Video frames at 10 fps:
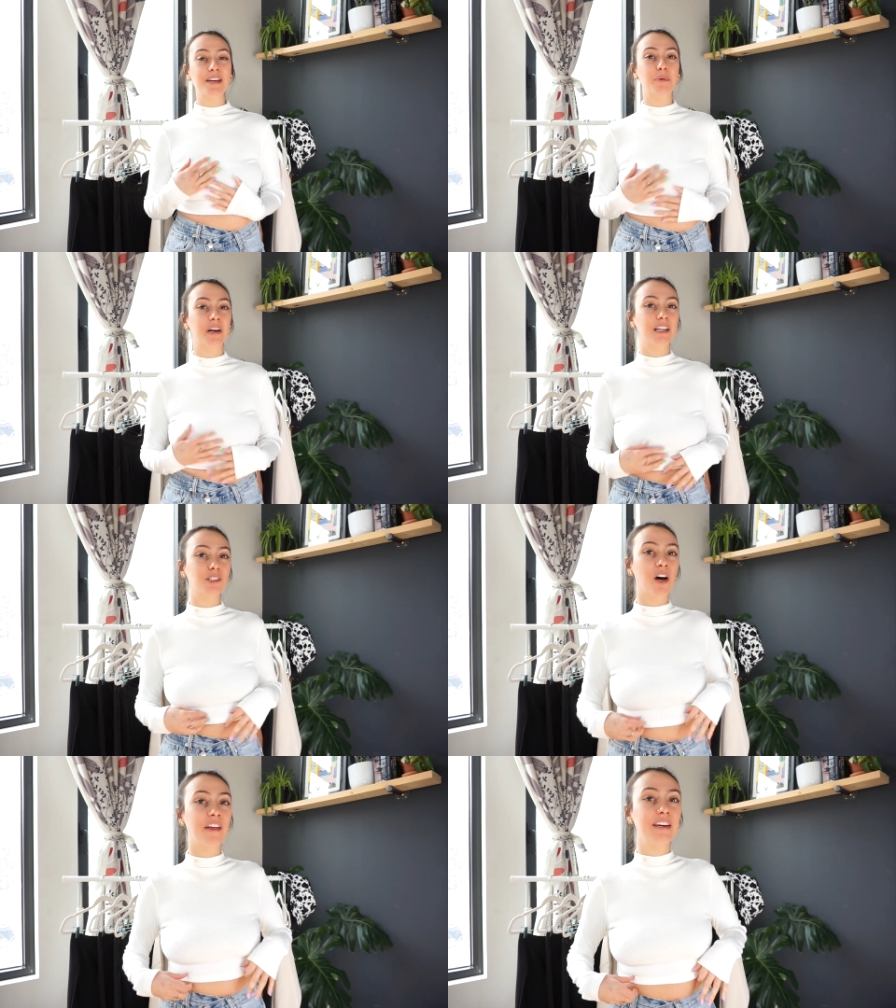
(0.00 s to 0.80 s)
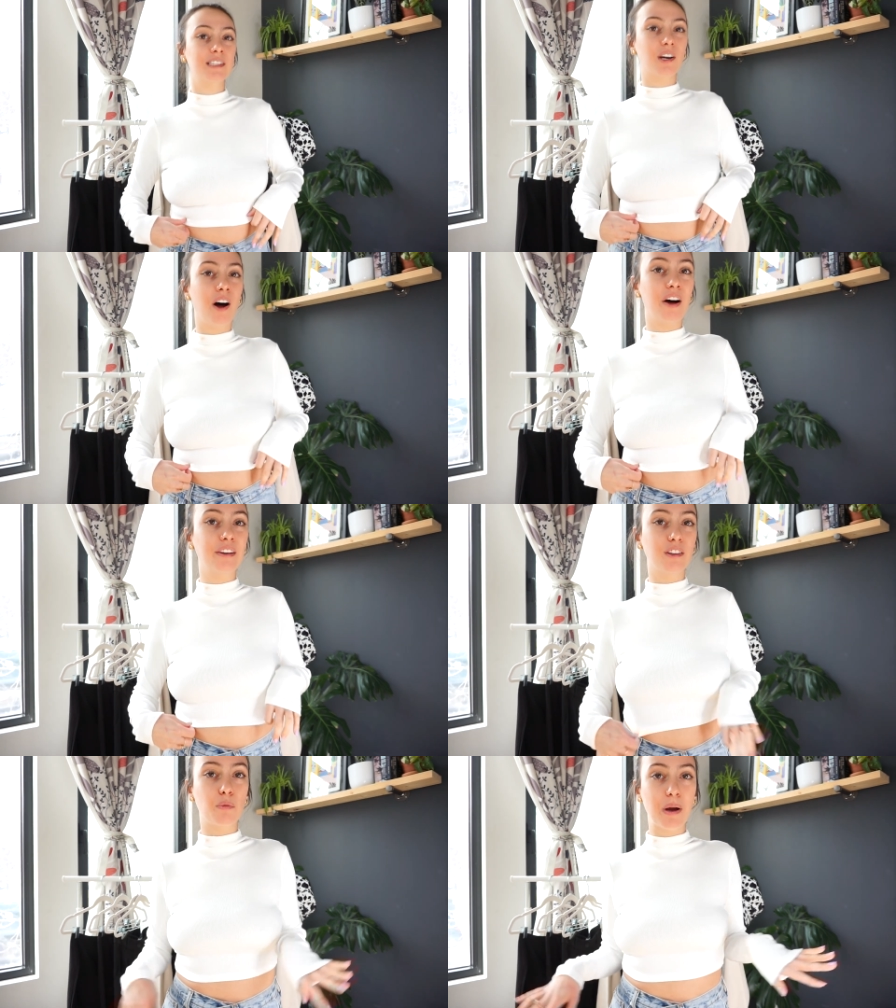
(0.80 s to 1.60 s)
When I saw this on
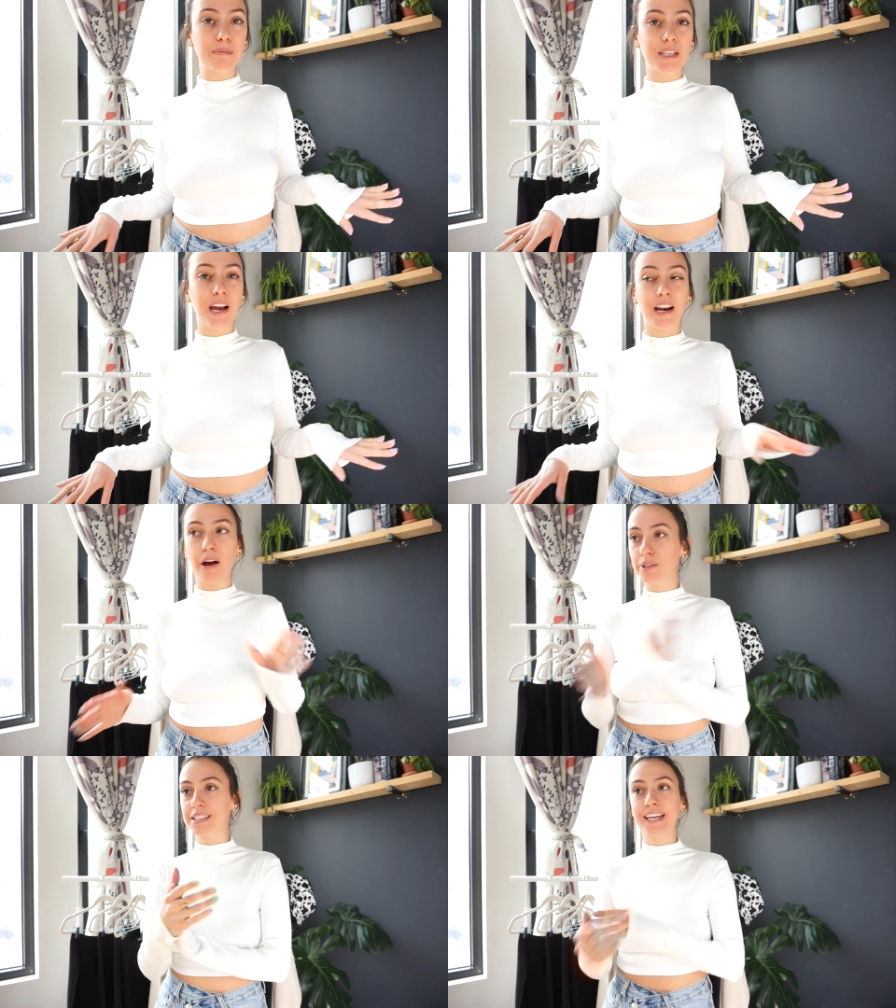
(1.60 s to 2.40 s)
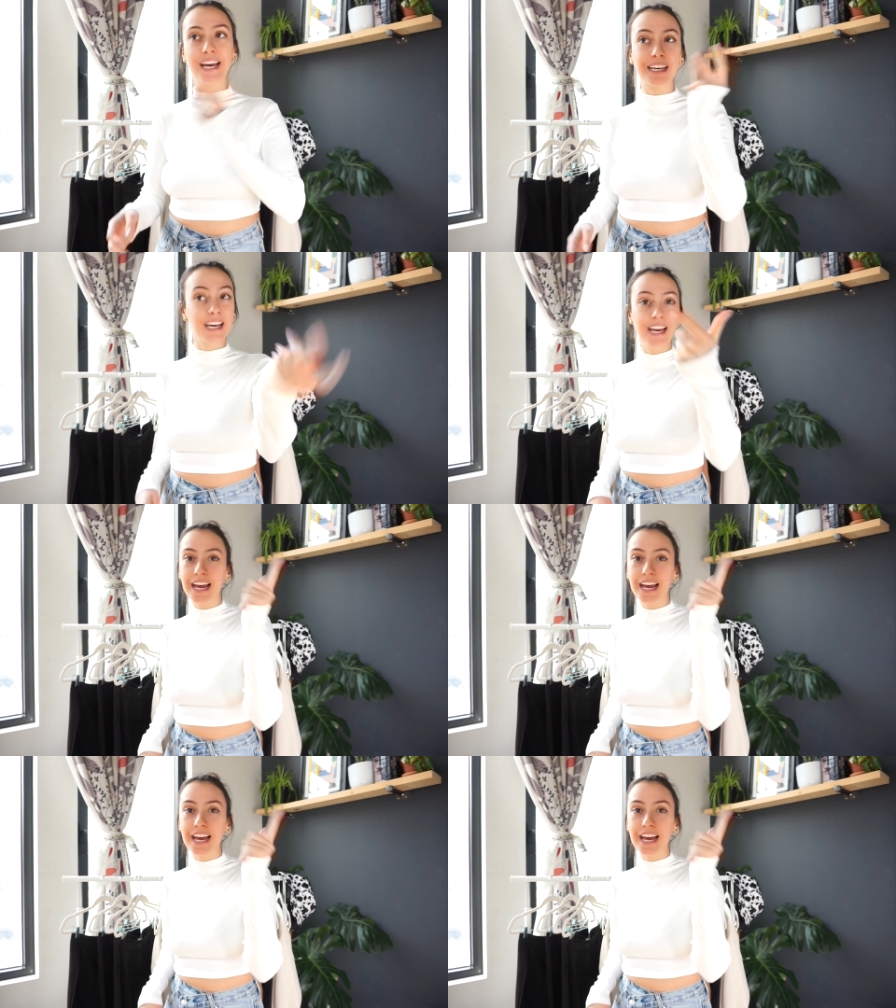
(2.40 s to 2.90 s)
the website, I was like,